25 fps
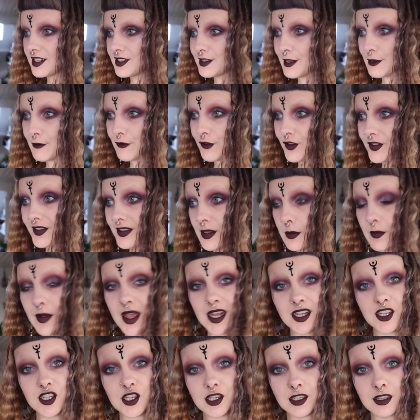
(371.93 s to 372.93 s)
different
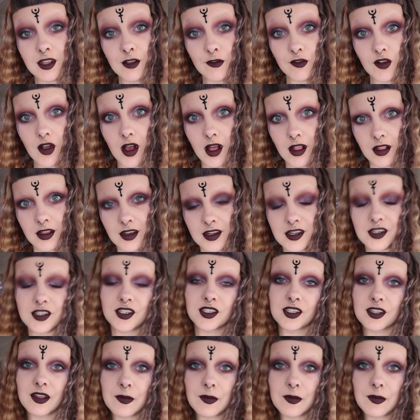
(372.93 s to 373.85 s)
dimension of colors.